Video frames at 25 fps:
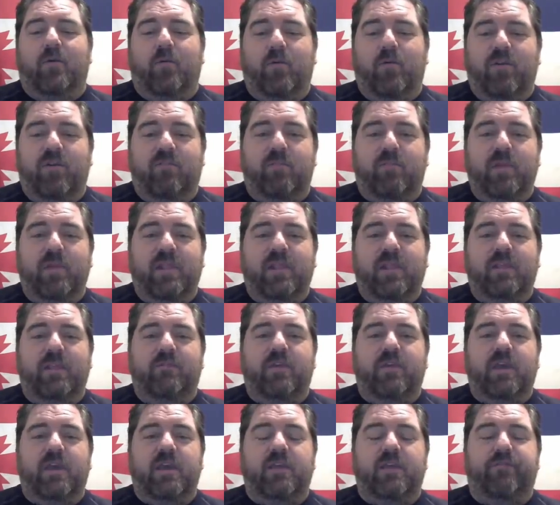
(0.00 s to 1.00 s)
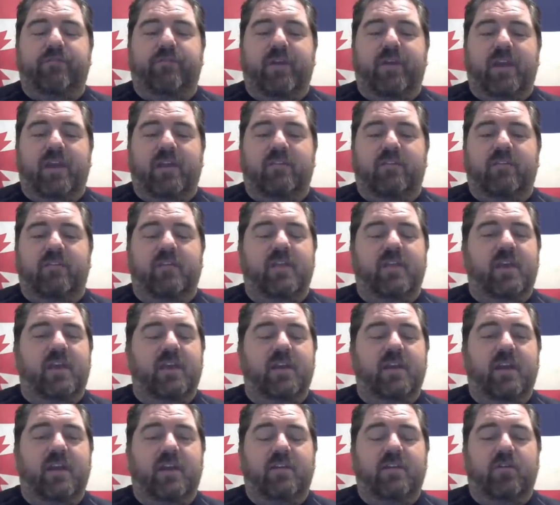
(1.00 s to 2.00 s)
we've been living in a fantasy
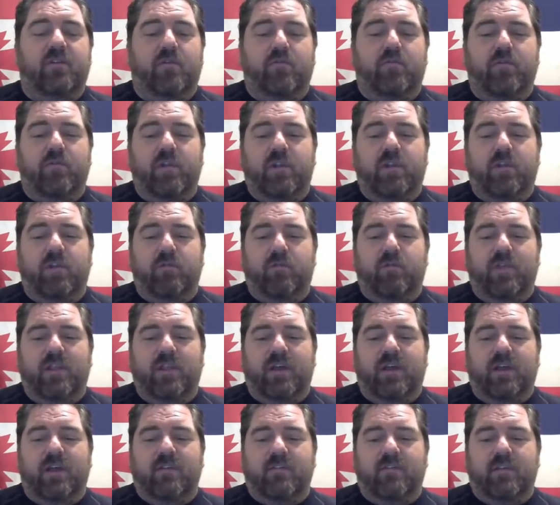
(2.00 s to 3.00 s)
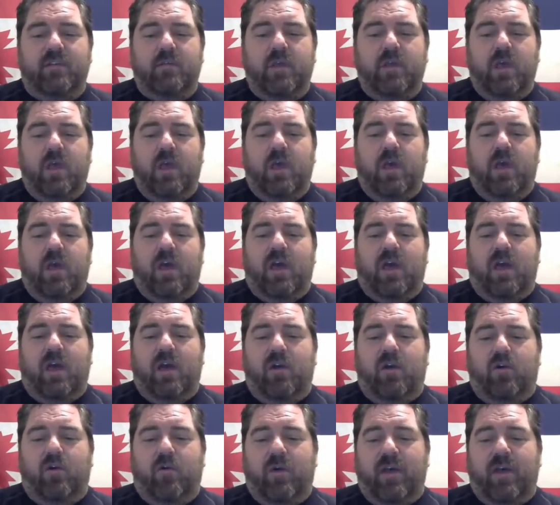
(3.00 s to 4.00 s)
land and don't really realize it.
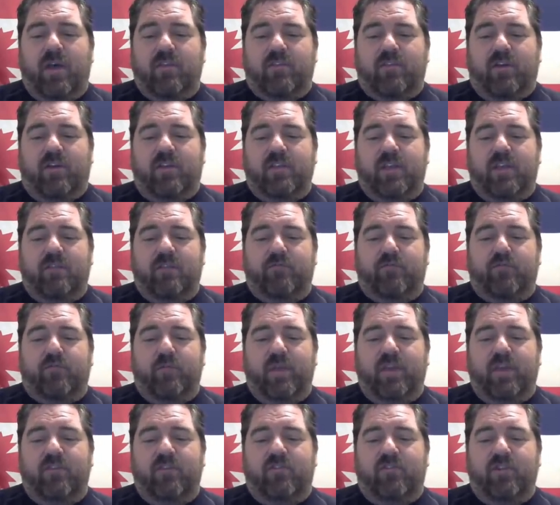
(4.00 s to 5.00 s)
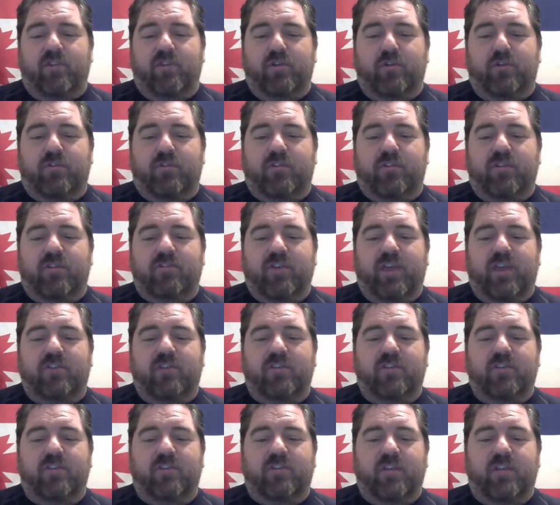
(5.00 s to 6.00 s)
Uh, who has all the information? No such
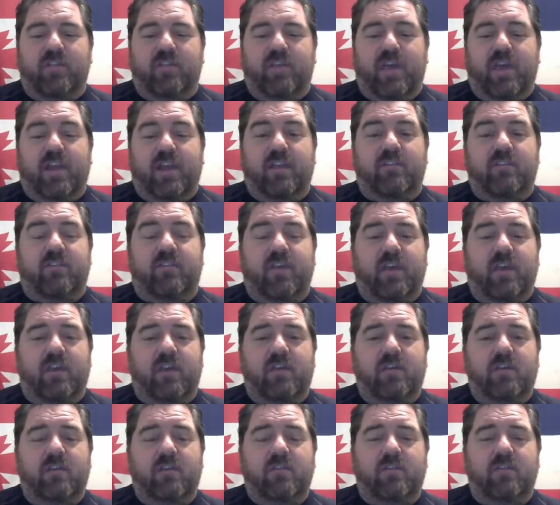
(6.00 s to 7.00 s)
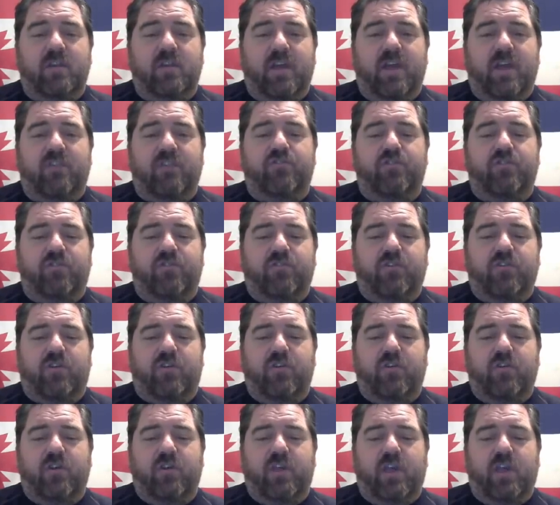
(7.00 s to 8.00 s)
agency, the NSA, the National
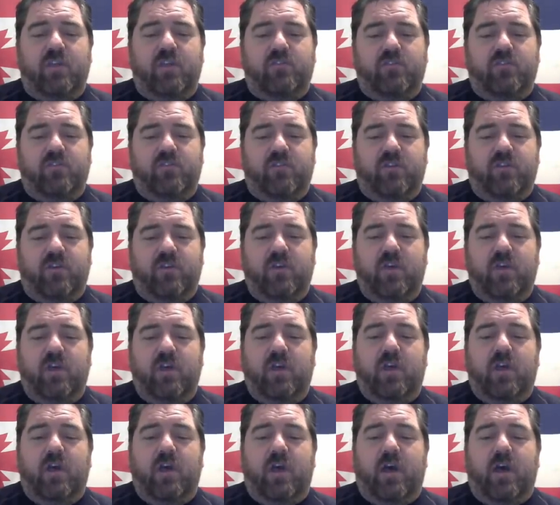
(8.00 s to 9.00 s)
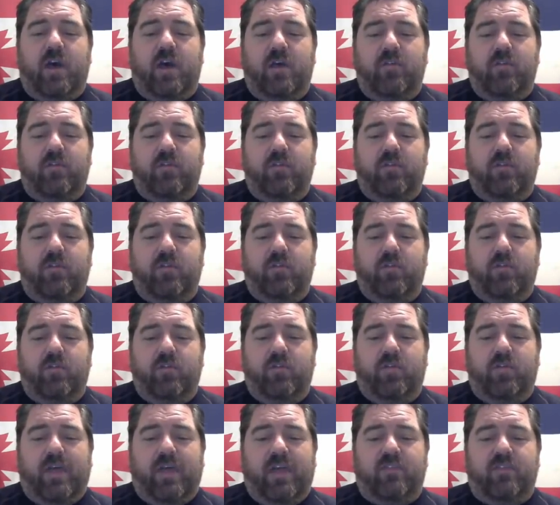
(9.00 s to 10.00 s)
Security Agency. Uh,
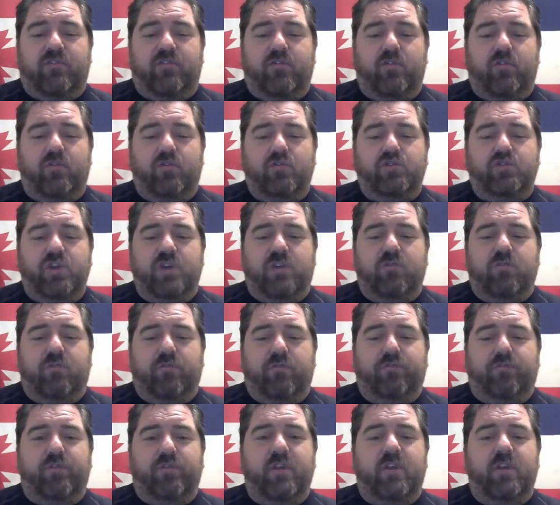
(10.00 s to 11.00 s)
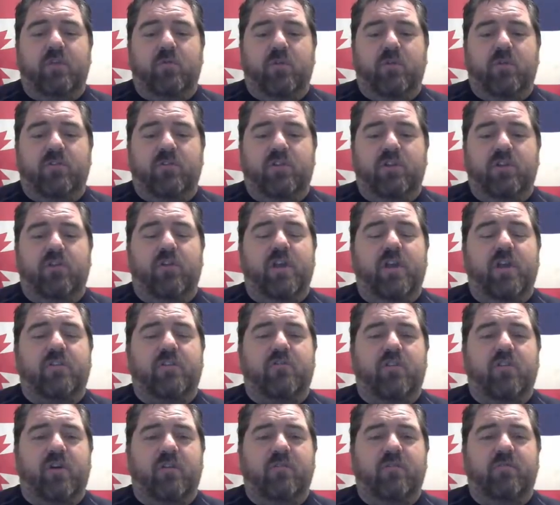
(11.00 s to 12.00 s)
that's who General Flynn was the
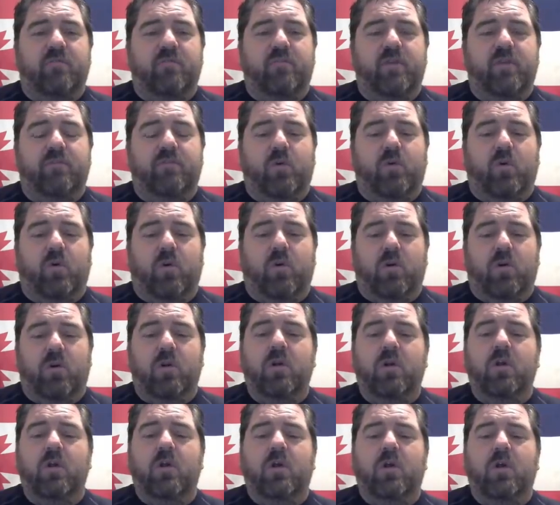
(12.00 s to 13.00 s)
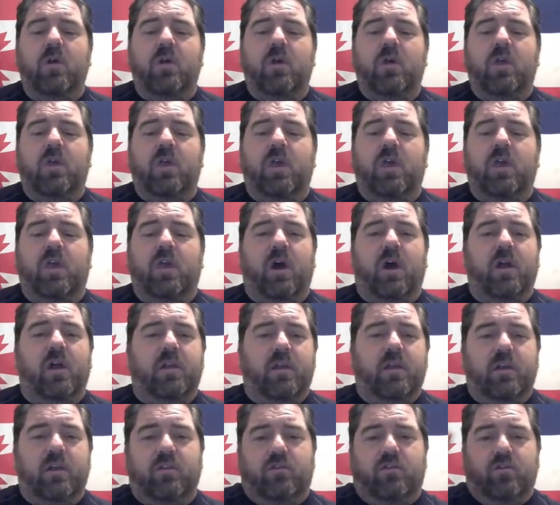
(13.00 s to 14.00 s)
director of before he got
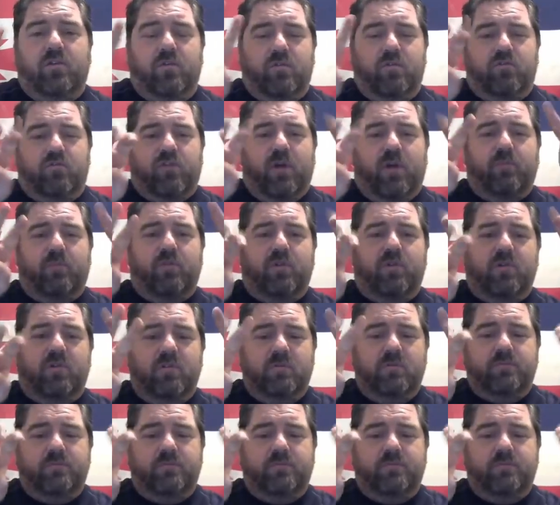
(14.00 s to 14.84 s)
into trouble.